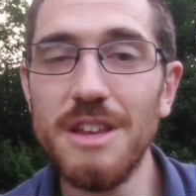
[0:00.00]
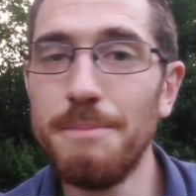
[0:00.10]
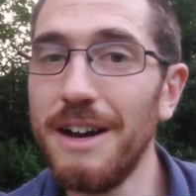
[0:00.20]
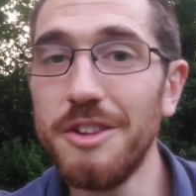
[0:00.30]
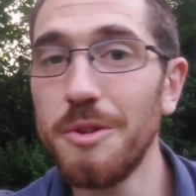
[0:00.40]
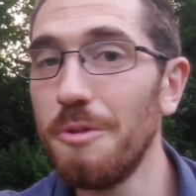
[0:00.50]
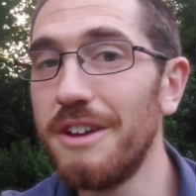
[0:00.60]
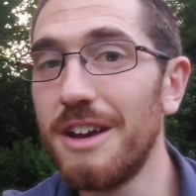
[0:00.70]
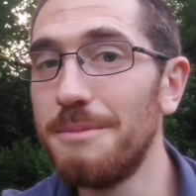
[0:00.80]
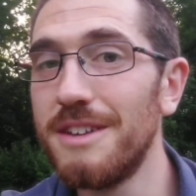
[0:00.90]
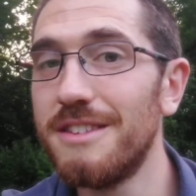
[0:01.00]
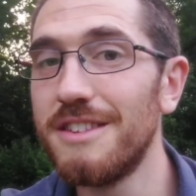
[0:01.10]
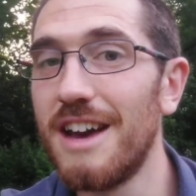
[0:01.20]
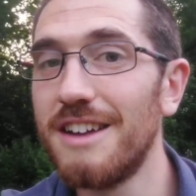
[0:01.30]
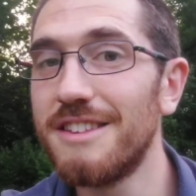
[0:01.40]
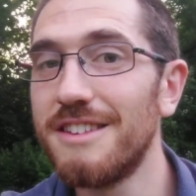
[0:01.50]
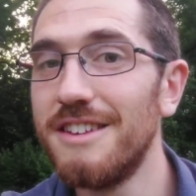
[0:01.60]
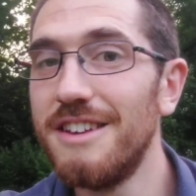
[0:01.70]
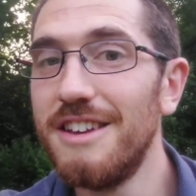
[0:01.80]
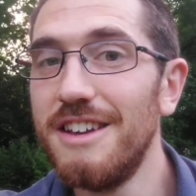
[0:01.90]
My story comes into that.
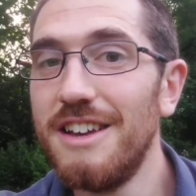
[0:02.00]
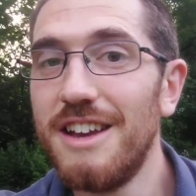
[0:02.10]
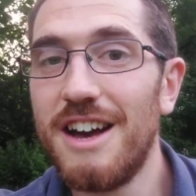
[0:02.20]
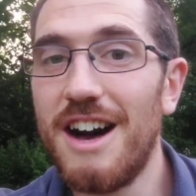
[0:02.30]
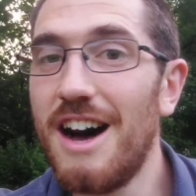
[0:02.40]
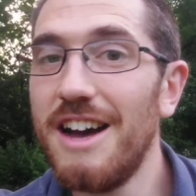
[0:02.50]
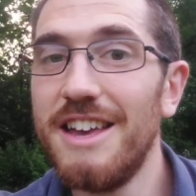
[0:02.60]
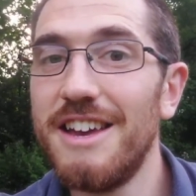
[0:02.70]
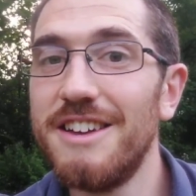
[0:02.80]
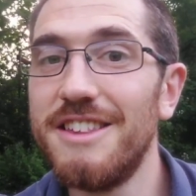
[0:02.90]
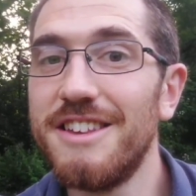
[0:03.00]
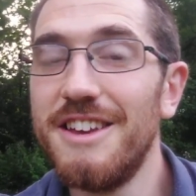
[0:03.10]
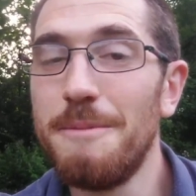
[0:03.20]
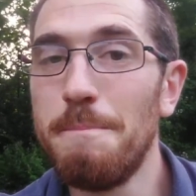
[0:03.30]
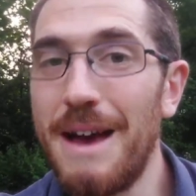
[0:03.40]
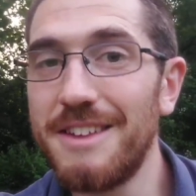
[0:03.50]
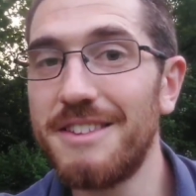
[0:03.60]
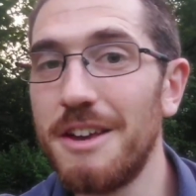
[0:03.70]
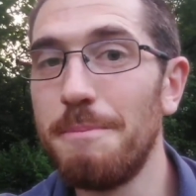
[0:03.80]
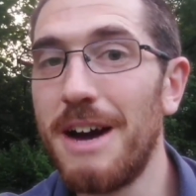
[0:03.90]
I had
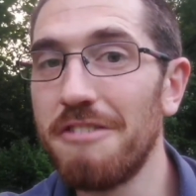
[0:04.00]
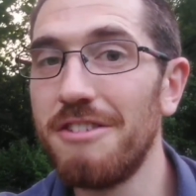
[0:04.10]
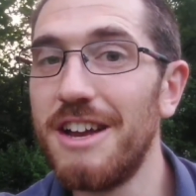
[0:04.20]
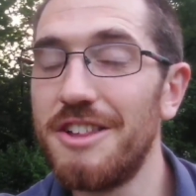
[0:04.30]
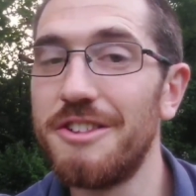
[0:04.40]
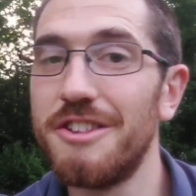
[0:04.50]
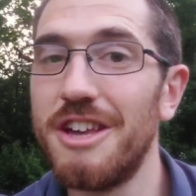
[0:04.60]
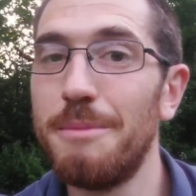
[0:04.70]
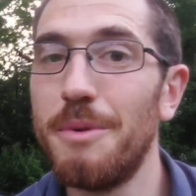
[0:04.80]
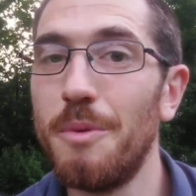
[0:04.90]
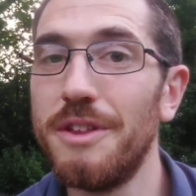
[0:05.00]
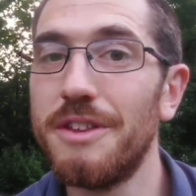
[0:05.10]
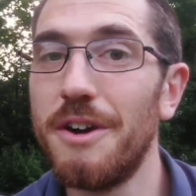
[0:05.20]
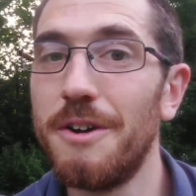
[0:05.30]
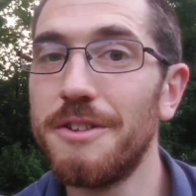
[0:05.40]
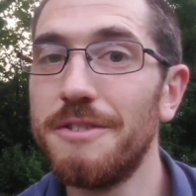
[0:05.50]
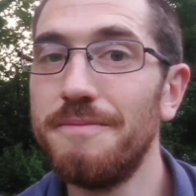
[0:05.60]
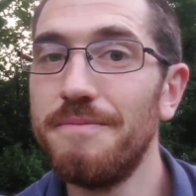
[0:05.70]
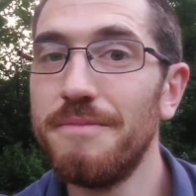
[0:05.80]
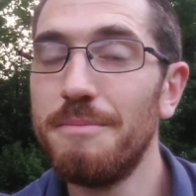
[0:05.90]
messed up my relationship with God,
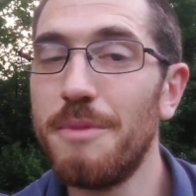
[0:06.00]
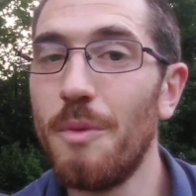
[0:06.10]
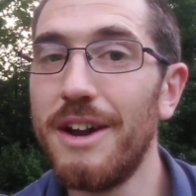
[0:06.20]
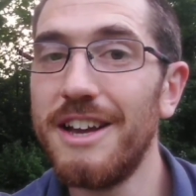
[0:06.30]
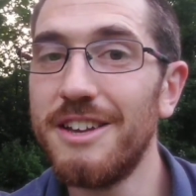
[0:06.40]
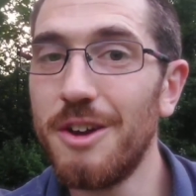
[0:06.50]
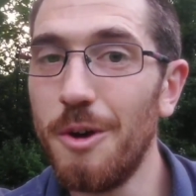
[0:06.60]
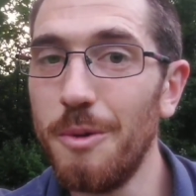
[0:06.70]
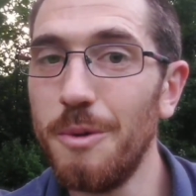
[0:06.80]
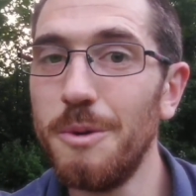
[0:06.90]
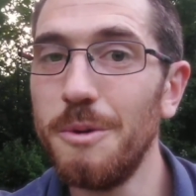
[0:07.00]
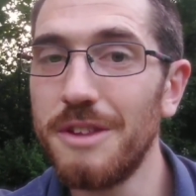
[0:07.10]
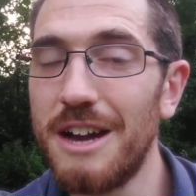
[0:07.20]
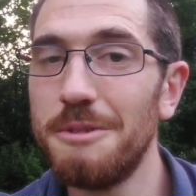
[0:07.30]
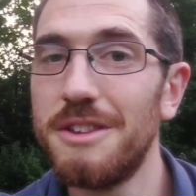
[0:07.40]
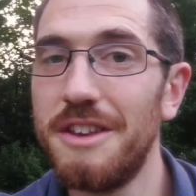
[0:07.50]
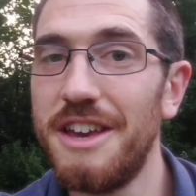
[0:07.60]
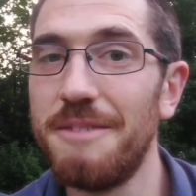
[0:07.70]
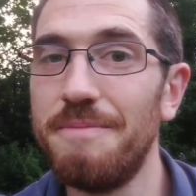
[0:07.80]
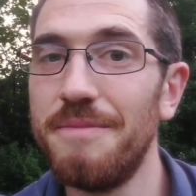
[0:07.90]
but when I called out to
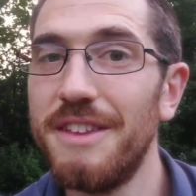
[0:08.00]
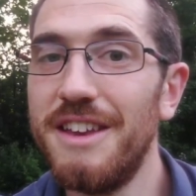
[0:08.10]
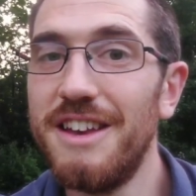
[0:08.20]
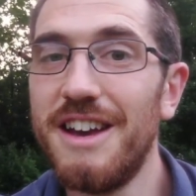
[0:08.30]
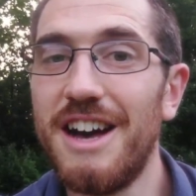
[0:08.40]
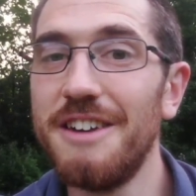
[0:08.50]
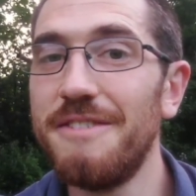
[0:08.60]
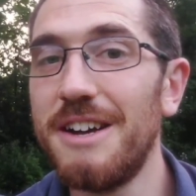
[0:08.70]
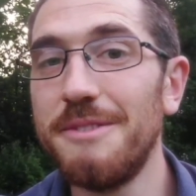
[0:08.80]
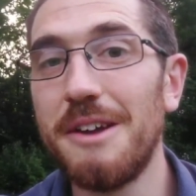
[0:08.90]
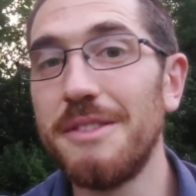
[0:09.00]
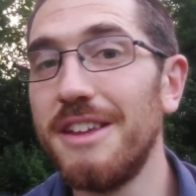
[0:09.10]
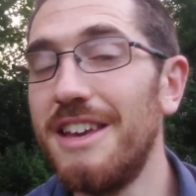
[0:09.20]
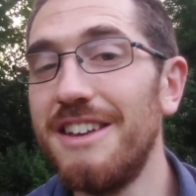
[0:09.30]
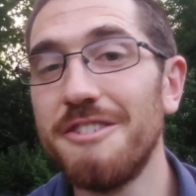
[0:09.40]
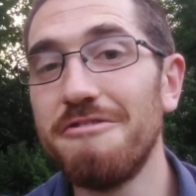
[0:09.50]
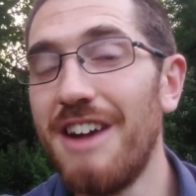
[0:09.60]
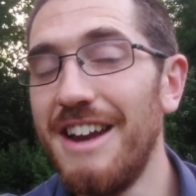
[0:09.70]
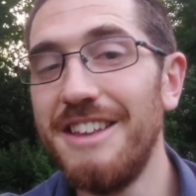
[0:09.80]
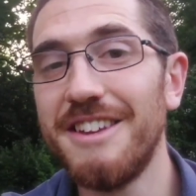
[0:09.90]
him, I found out that he had
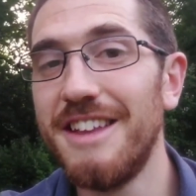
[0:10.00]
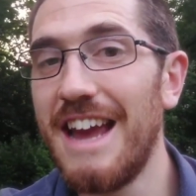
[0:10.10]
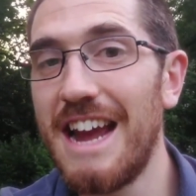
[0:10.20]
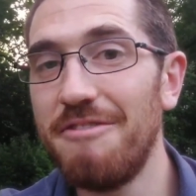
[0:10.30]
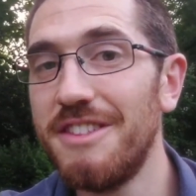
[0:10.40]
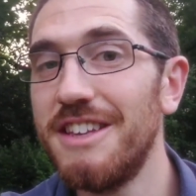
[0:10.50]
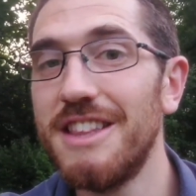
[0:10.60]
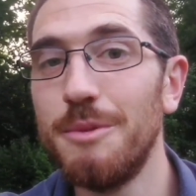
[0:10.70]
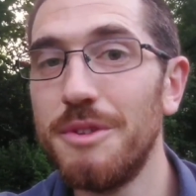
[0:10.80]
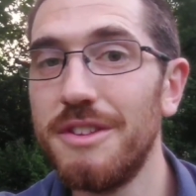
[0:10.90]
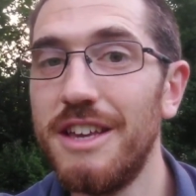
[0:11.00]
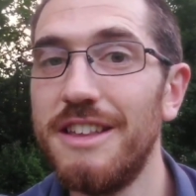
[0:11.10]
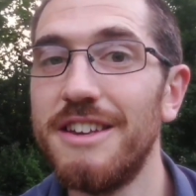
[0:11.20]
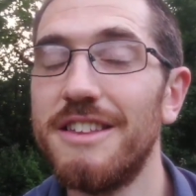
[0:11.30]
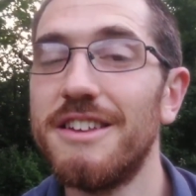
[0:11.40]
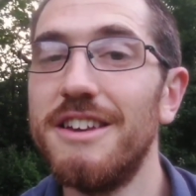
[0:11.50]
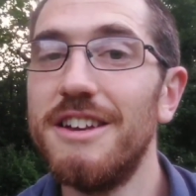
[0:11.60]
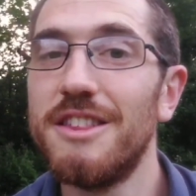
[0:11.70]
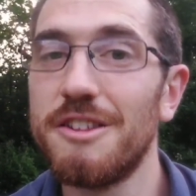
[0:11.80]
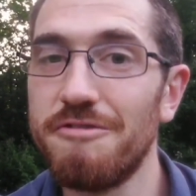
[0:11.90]
already done everything that was needed
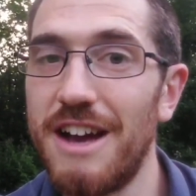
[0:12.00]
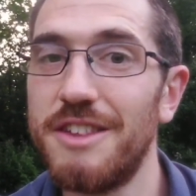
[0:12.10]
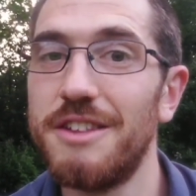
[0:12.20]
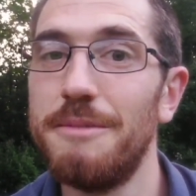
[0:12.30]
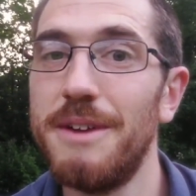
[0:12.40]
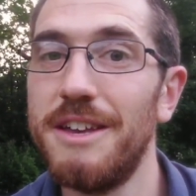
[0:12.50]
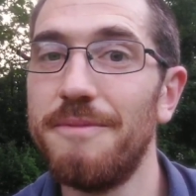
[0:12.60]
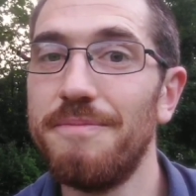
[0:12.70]
to rescue me.